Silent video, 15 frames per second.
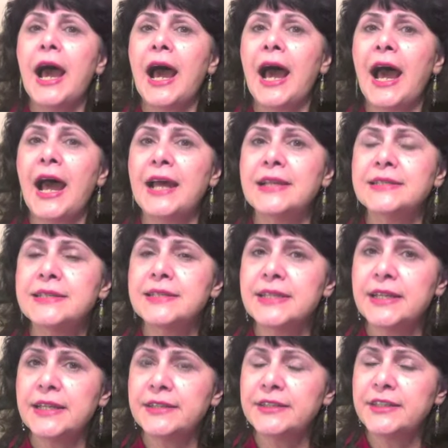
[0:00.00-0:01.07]
and
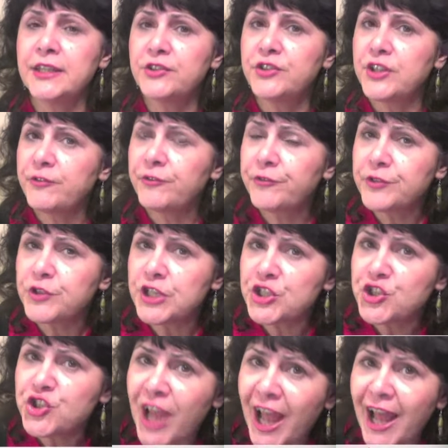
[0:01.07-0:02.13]
uh, the, the, the,
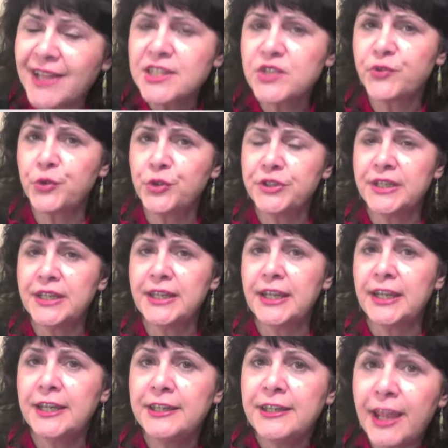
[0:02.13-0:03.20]
chance for the
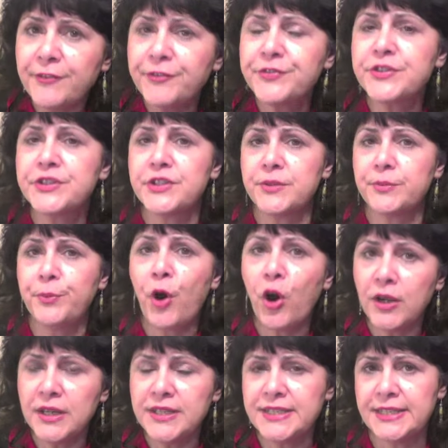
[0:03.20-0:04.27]
left
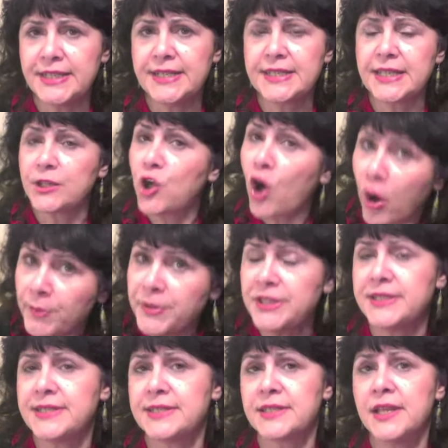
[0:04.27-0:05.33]
politics and
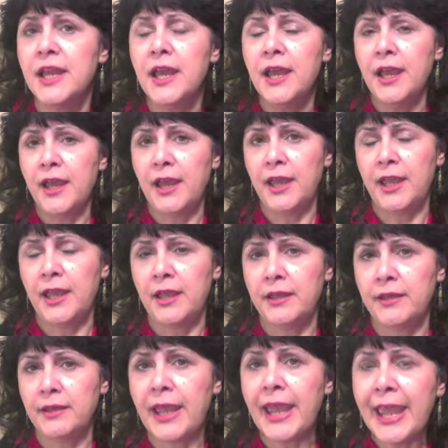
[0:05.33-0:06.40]
communist
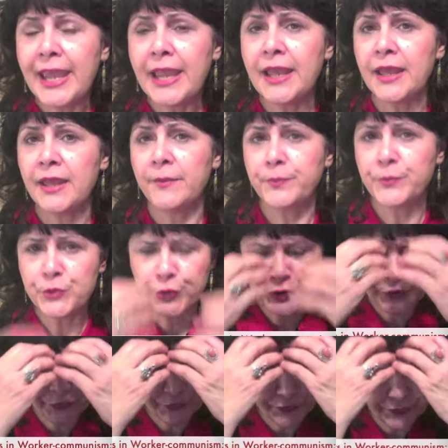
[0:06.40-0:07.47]
uh, a, um,
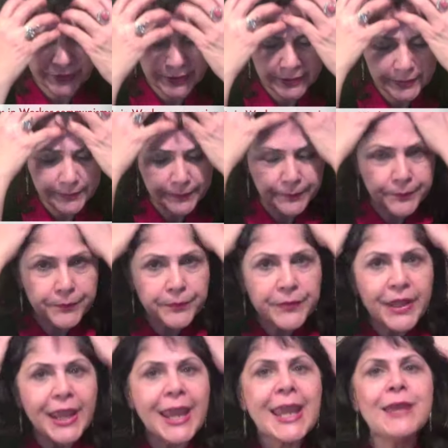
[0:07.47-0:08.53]
sort of um,
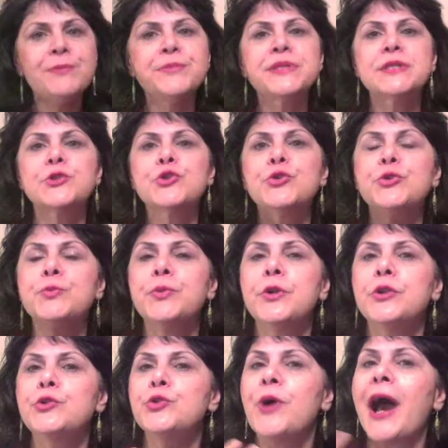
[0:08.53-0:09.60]
aims to,
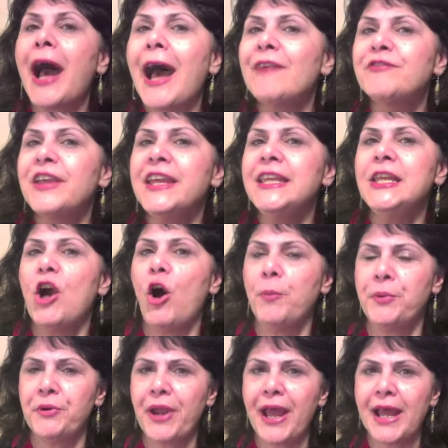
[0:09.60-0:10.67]
to have any
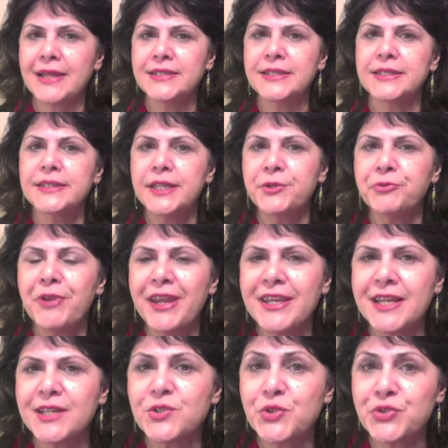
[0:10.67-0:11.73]
upper hand in the
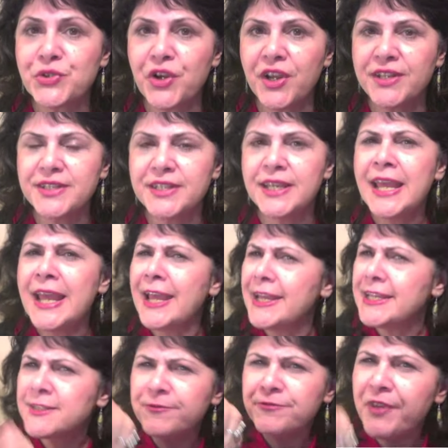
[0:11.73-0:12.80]
Iranian society
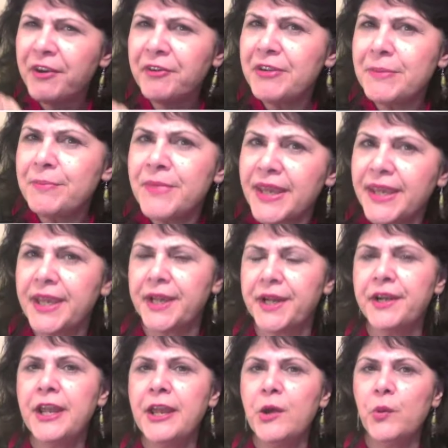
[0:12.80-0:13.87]
is very
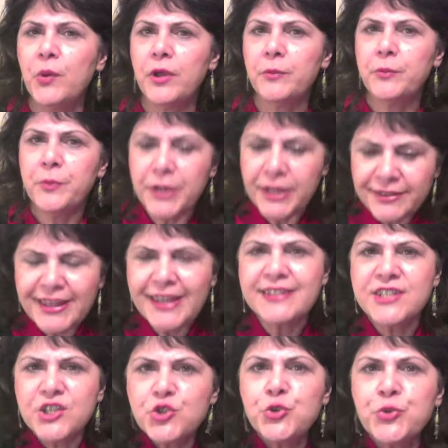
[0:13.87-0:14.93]
meager uh, in this
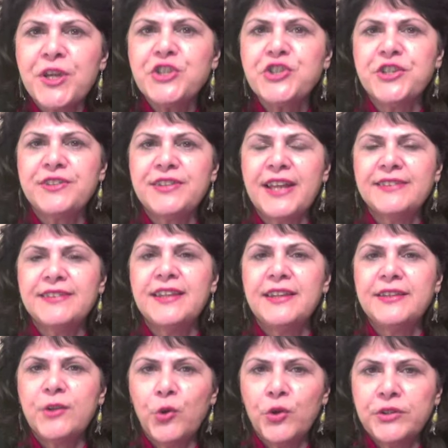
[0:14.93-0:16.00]
situation that the,
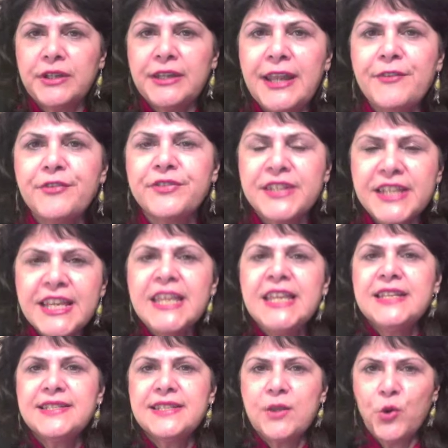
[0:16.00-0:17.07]
left
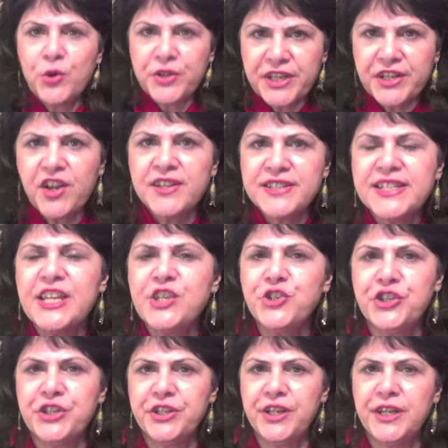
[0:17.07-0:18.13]
is
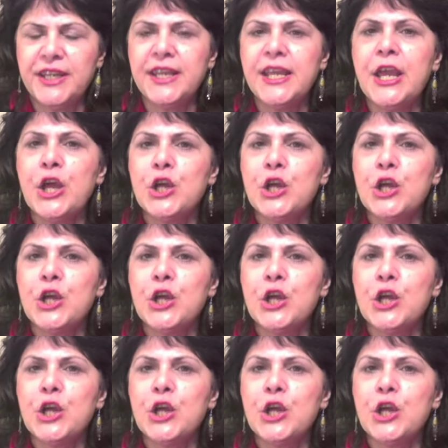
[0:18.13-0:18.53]
organizationally.